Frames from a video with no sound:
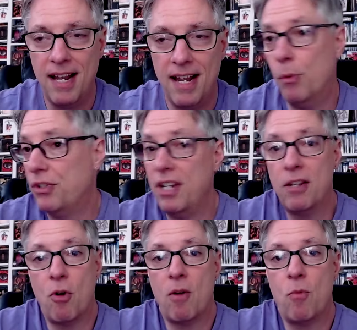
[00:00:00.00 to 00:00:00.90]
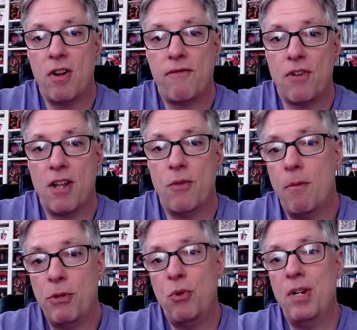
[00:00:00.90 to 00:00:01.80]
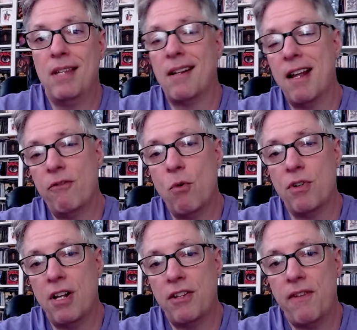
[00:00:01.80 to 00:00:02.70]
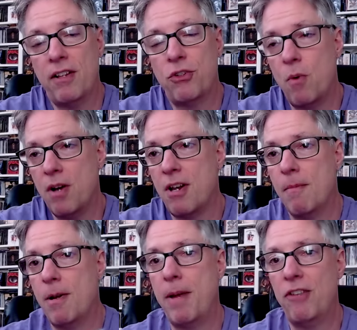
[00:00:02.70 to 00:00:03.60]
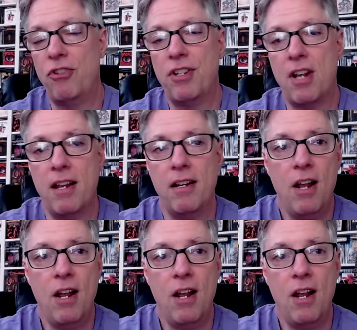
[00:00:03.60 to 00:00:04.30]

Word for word: And we'll see you tomorrow morning for another one. But tune in tonight, of course. Hudson Valley Square is coming up at you tonight.